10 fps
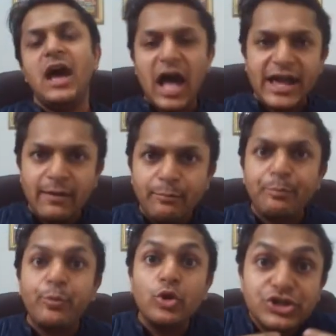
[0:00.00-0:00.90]
I am
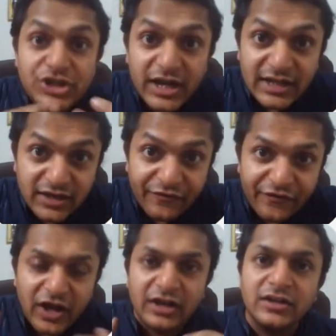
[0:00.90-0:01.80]
pushed in the
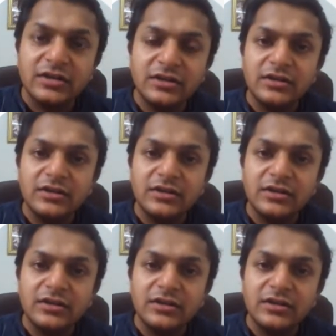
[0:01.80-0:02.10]
front.